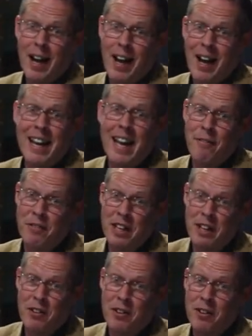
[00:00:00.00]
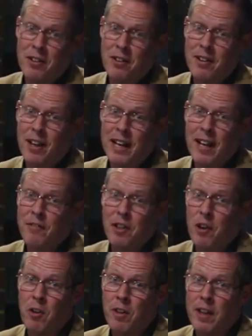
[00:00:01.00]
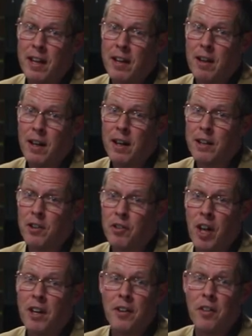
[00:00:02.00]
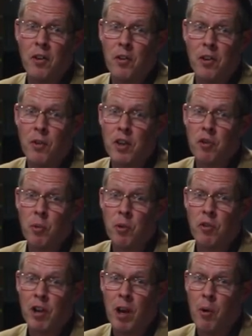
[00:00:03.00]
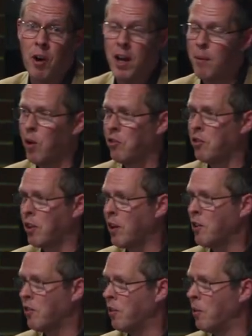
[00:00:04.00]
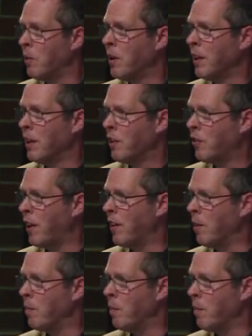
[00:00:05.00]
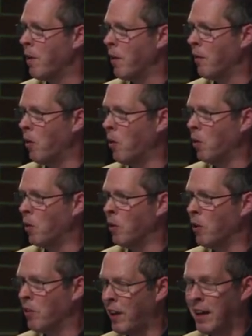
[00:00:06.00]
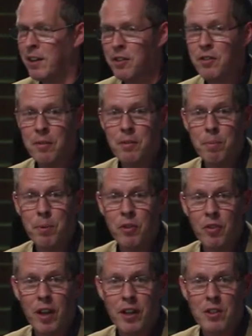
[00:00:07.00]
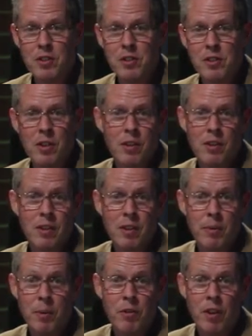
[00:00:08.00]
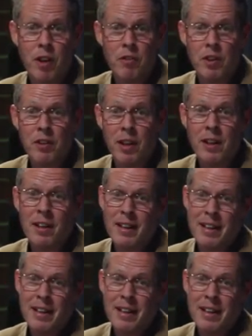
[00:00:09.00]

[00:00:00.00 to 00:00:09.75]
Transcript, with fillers: I left it. I left it on there. I decided the, the risk was lower. I wasn't going to send them uh, all that precise, precise detail.